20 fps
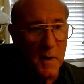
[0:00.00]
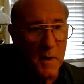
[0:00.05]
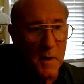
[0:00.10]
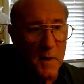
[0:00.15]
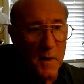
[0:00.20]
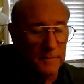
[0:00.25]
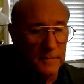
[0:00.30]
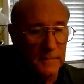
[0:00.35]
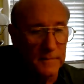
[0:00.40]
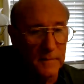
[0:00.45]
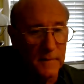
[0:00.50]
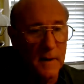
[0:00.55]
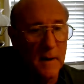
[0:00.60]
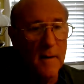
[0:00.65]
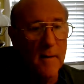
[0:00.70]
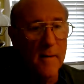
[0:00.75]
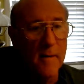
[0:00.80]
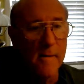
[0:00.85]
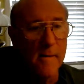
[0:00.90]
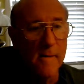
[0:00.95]
looks like it's about
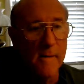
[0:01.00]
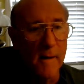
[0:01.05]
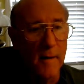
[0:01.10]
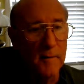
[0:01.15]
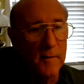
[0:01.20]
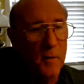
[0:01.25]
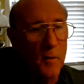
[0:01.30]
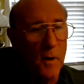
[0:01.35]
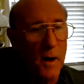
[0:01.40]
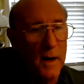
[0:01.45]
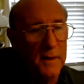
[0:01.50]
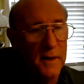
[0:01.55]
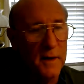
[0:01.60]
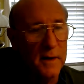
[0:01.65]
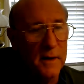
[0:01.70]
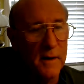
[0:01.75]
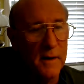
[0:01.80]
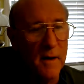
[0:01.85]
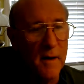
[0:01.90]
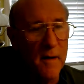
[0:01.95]
to,
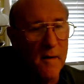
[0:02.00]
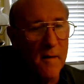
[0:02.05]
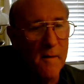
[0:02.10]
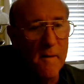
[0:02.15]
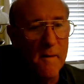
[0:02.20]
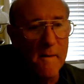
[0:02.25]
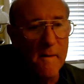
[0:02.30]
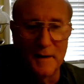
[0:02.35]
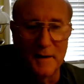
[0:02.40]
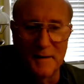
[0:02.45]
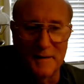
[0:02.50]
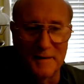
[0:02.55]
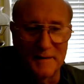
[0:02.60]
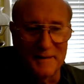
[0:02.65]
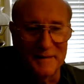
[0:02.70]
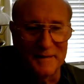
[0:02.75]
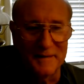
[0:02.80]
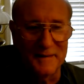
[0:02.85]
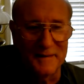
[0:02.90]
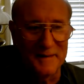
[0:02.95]
I don't know why
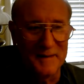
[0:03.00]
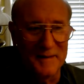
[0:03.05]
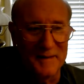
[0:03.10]
they